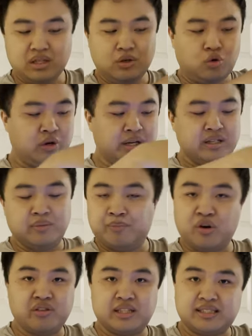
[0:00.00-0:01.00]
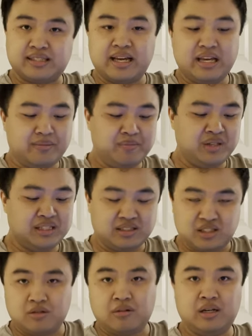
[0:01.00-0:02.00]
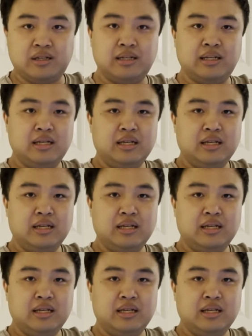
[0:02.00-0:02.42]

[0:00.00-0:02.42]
or you could do both the same, and so on.